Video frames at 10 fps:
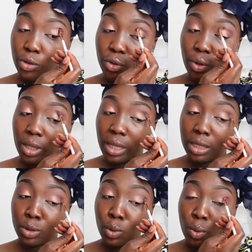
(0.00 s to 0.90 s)
strong there.
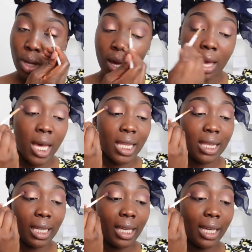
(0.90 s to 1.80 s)
So
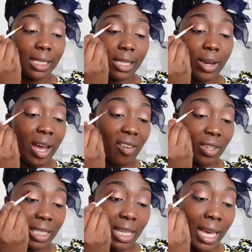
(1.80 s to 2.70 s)
the kids there have
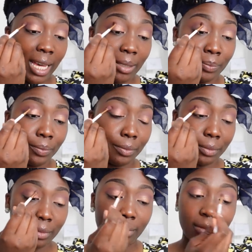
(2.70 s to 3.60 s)
a tan
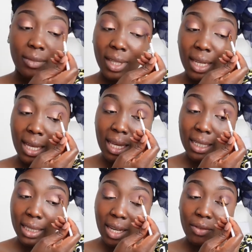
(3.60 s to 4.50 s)

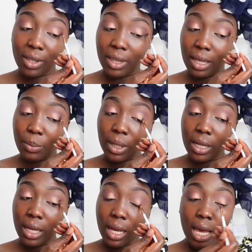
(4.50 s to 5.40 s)
and everything,
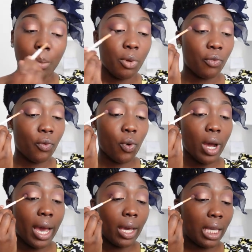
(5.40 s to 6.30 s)
but
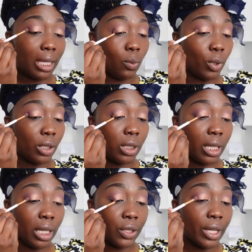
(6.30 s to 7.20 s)
before I went
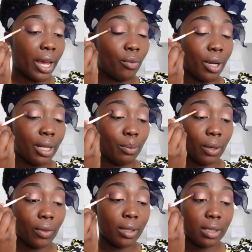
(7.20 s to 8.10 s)
to Asia, I read
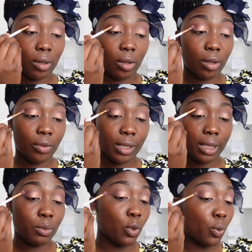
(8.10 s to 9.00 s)
about this
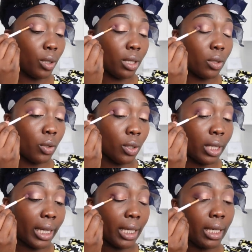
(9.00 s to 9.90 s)
colorism going on,
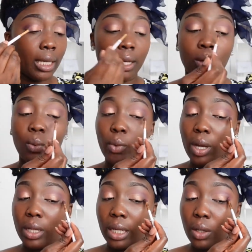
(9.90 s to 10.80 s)
like
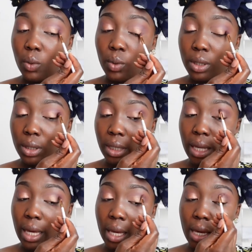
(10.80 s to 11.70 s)
where they don't
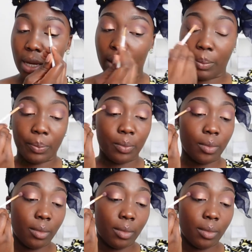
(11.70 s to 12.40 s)
they um